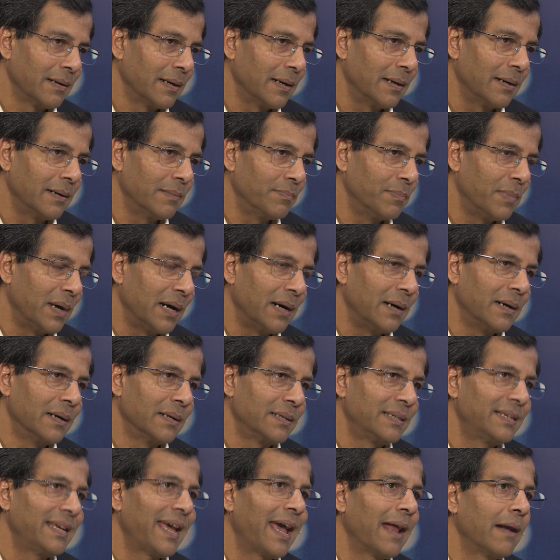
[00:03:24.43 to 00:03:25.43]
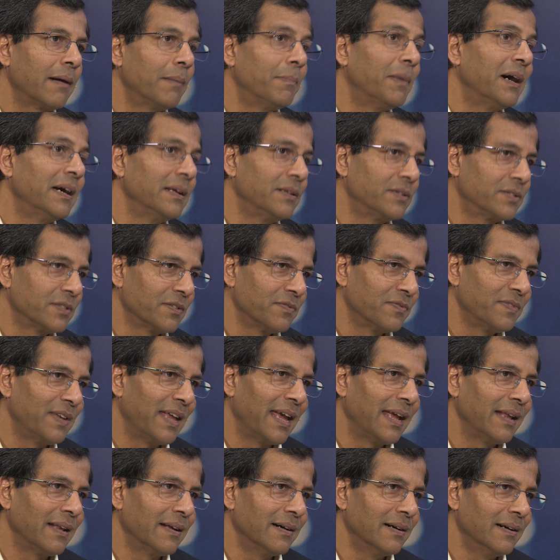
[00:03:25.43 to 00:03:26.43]
terabytes of
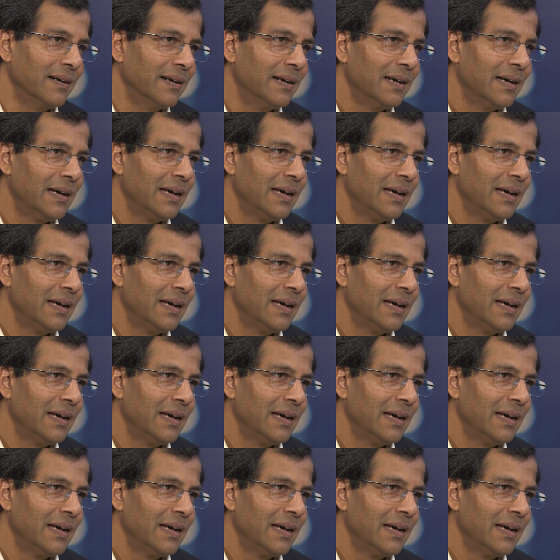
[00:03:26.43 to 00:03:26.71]
data,